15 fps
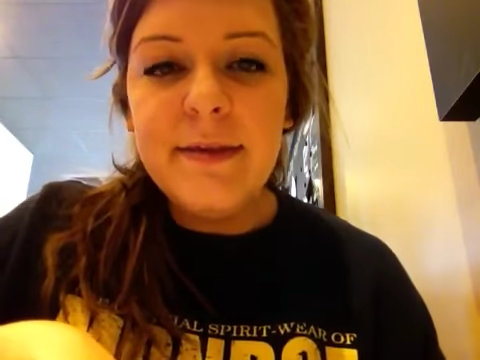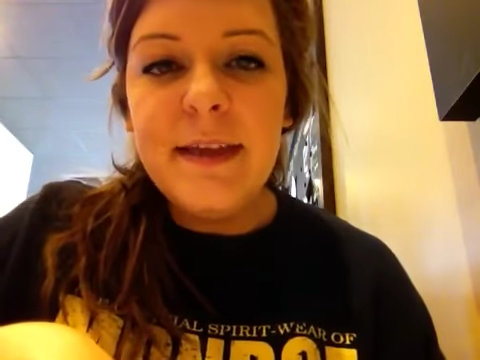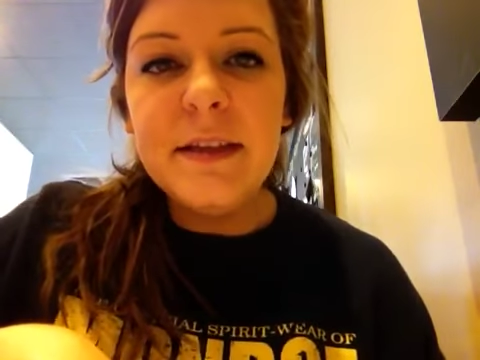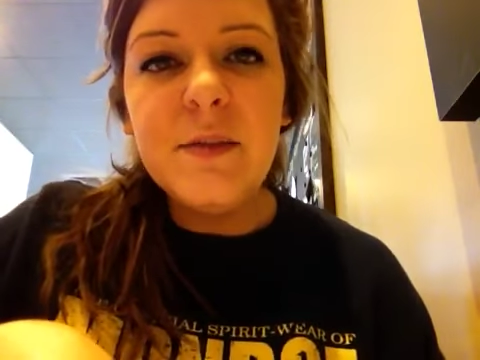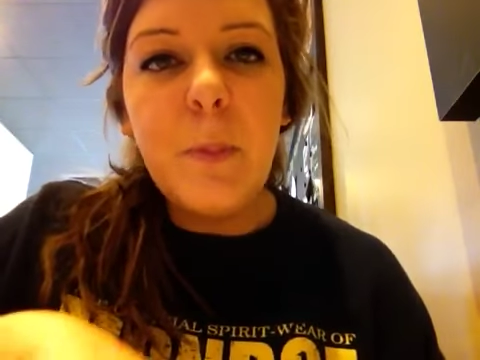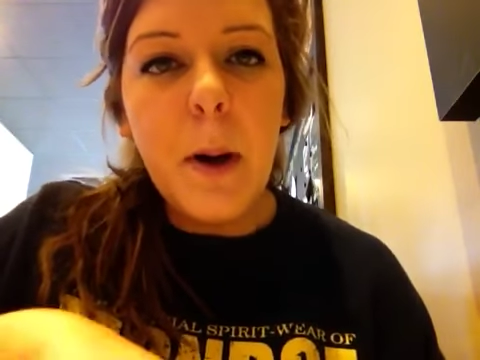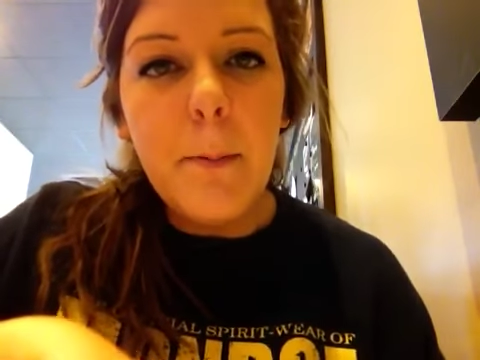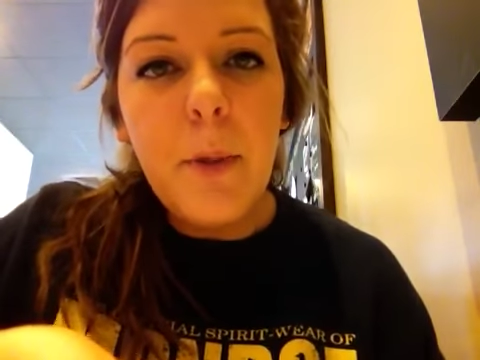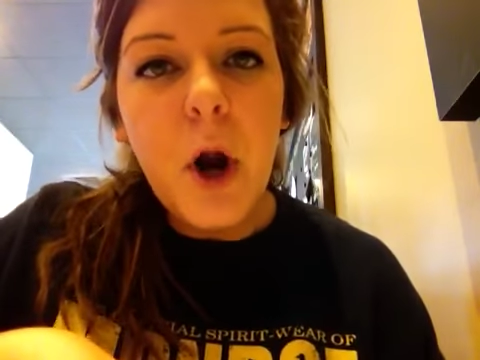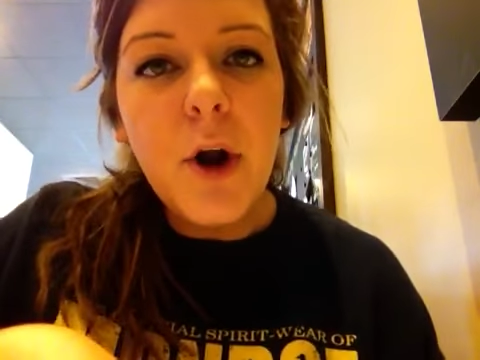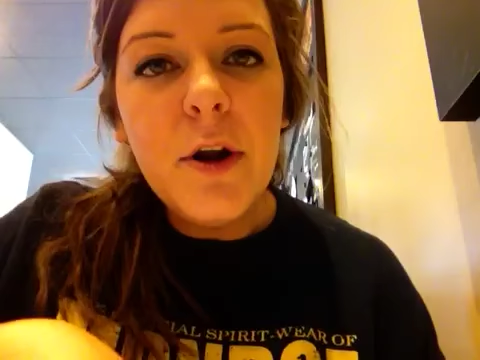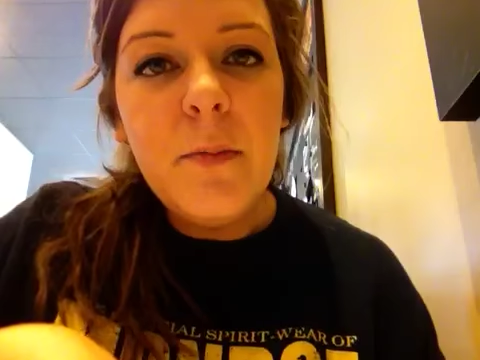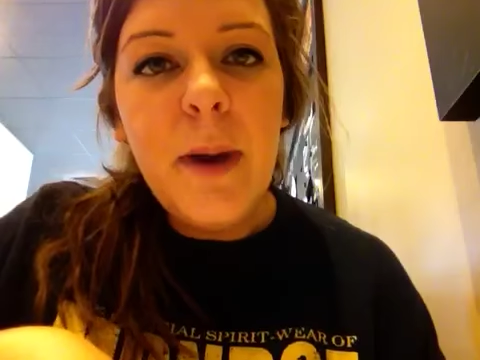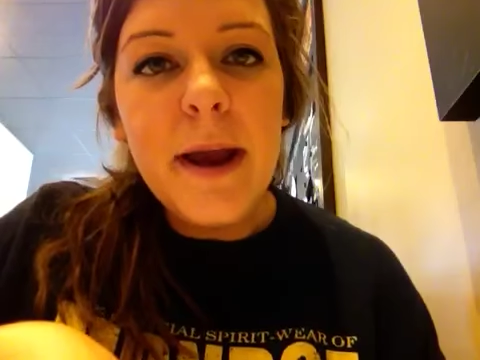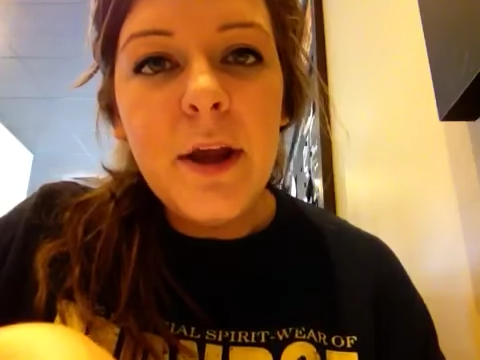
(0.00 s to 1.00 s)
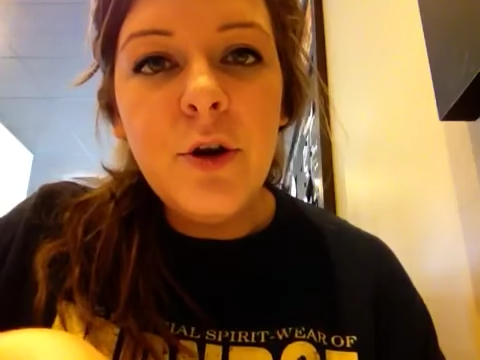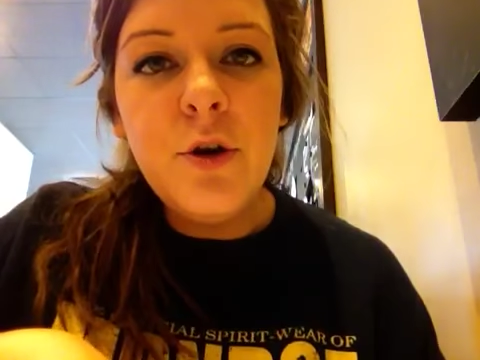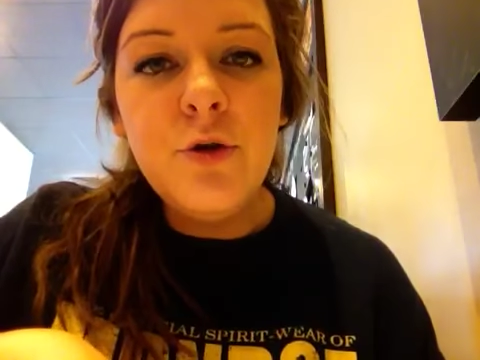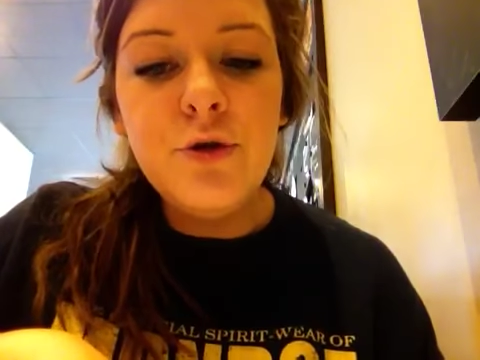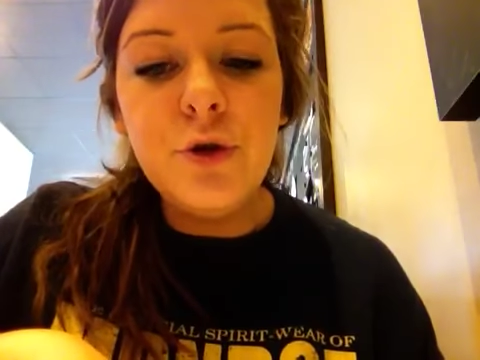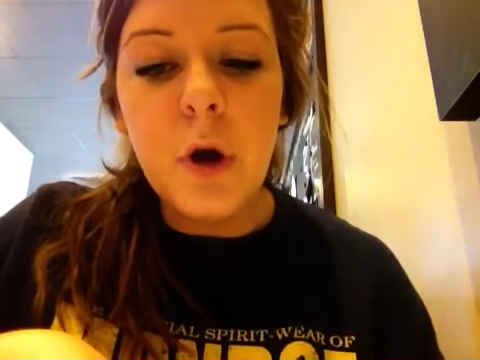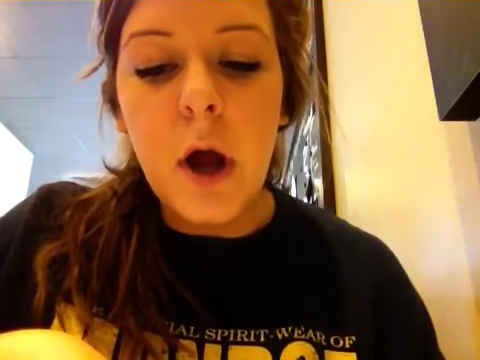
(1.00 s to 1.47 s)
that's bombarded by a
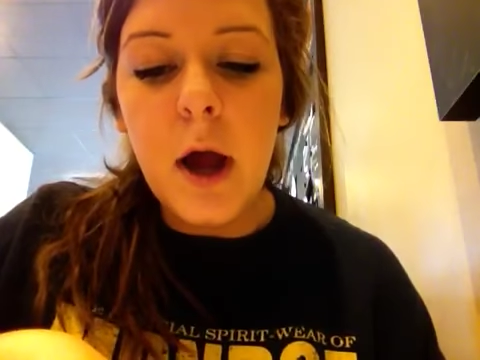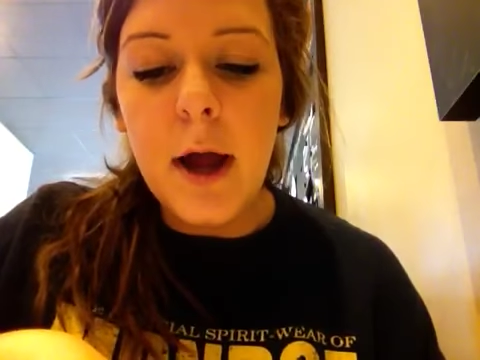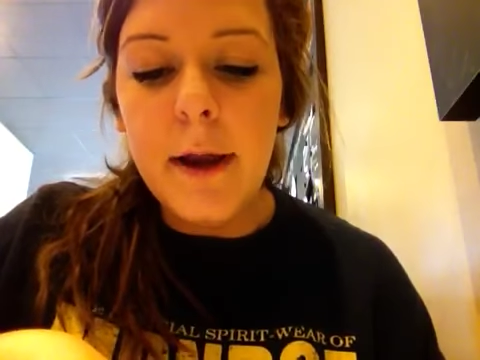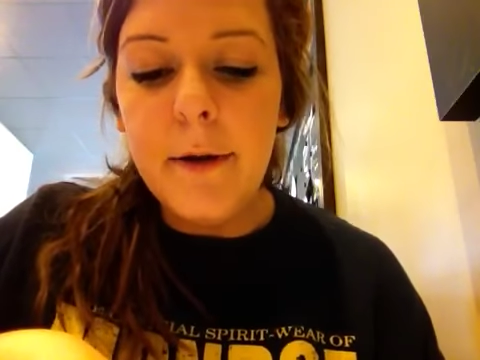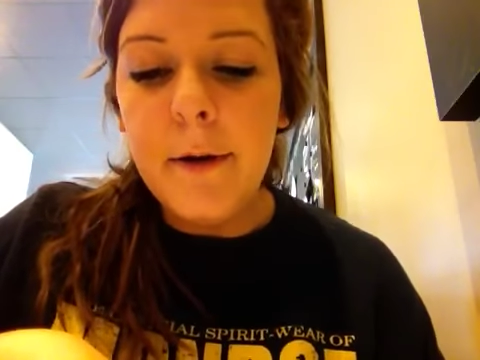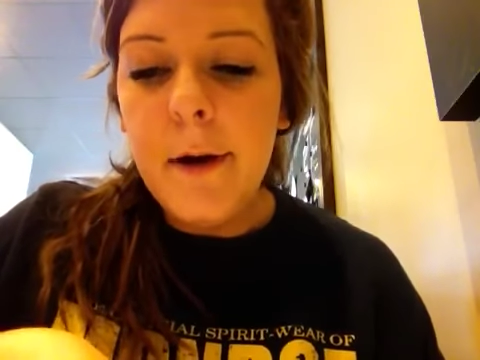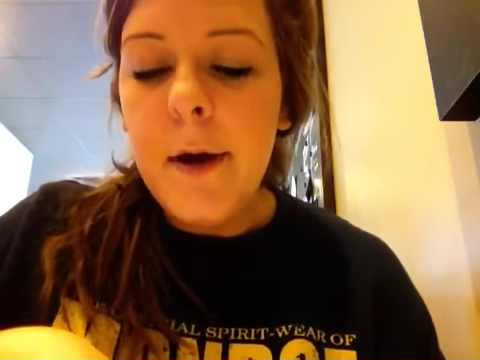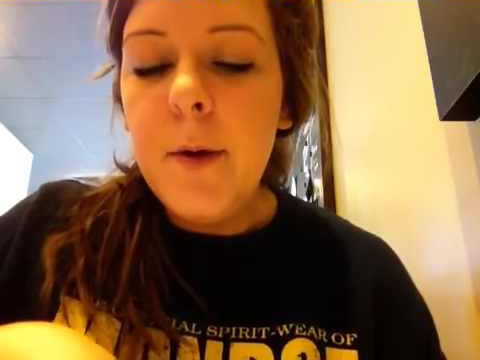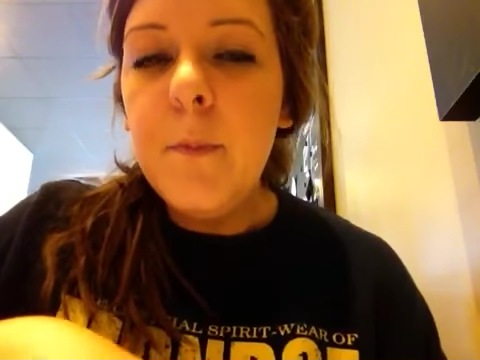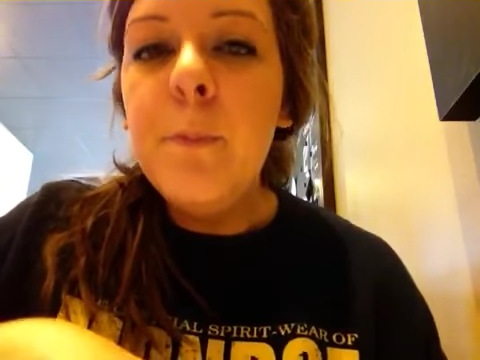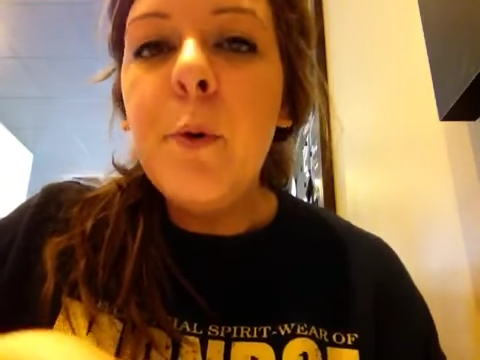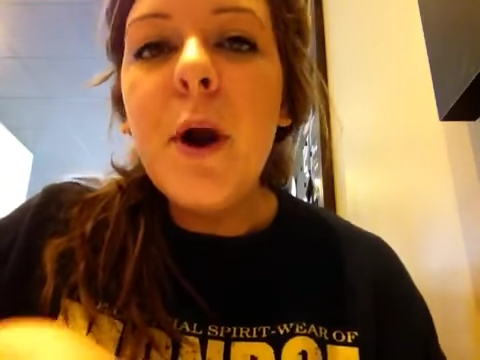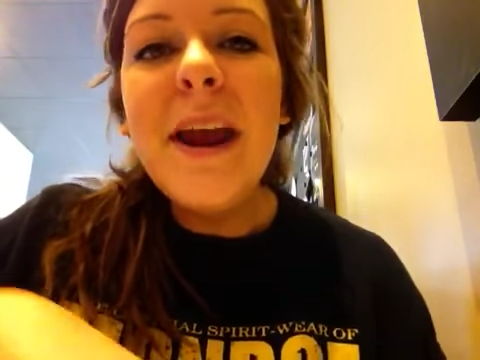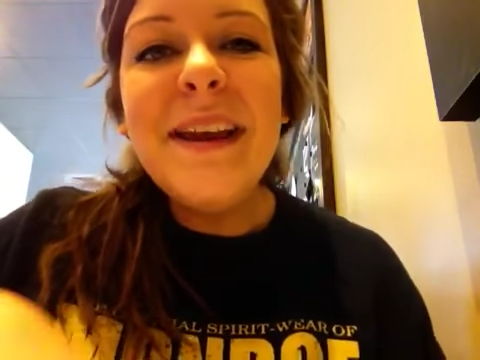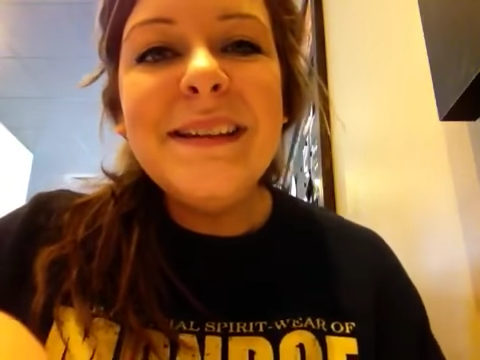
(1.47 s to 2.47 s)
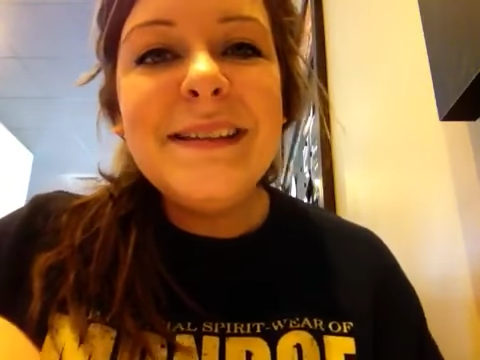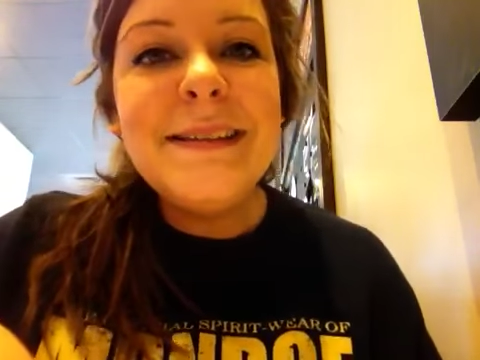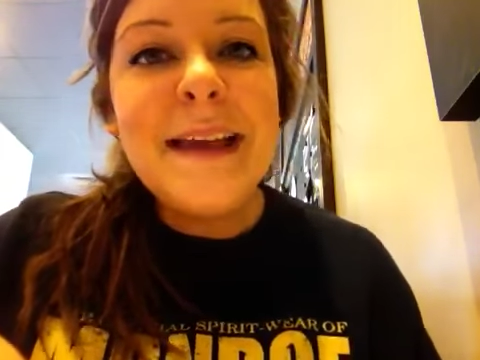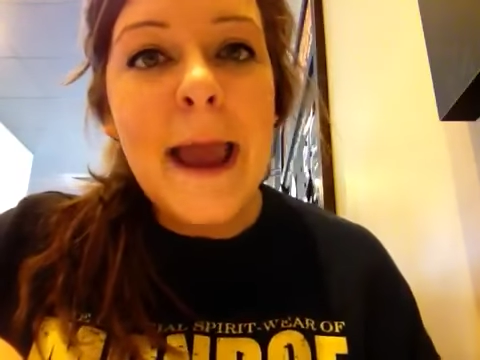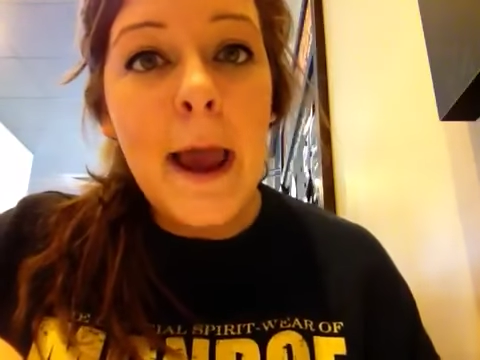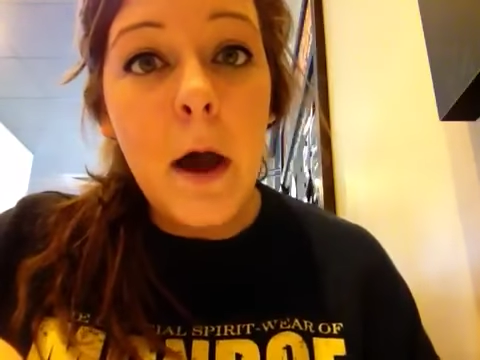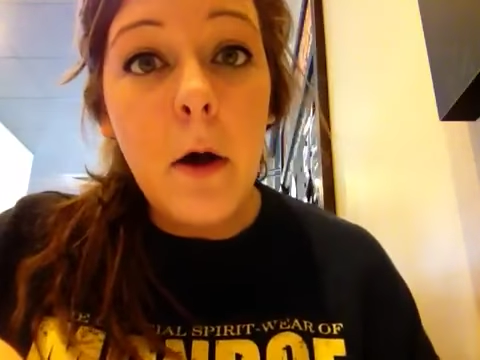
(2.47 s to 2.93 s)
neutron breaks
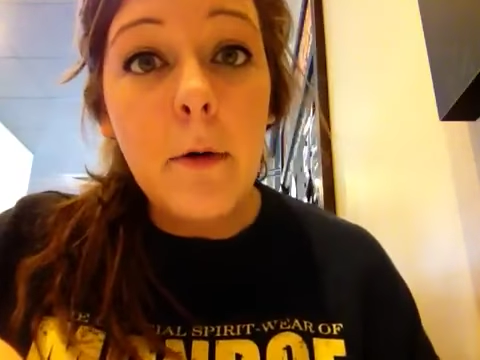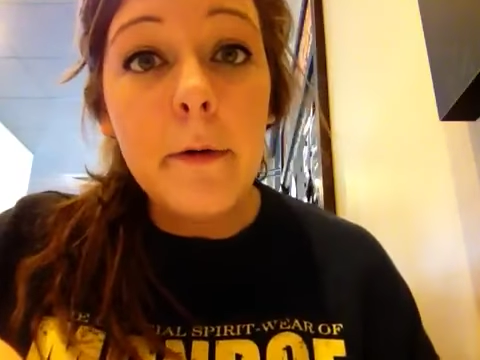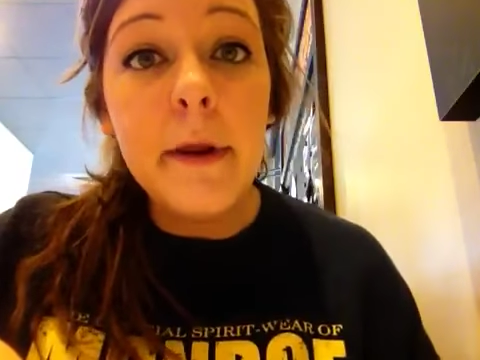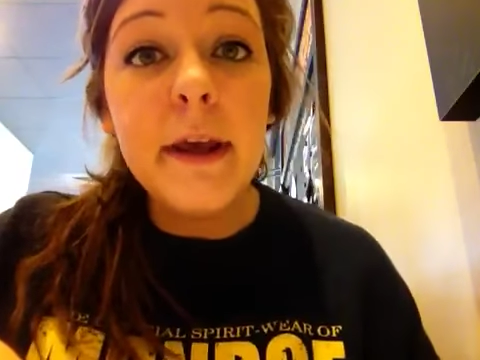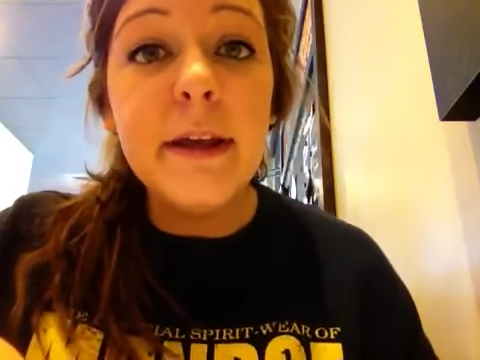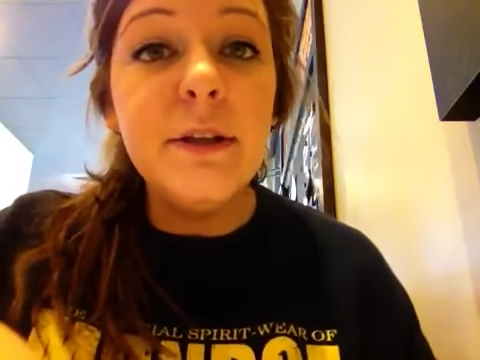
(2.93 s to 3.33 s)
down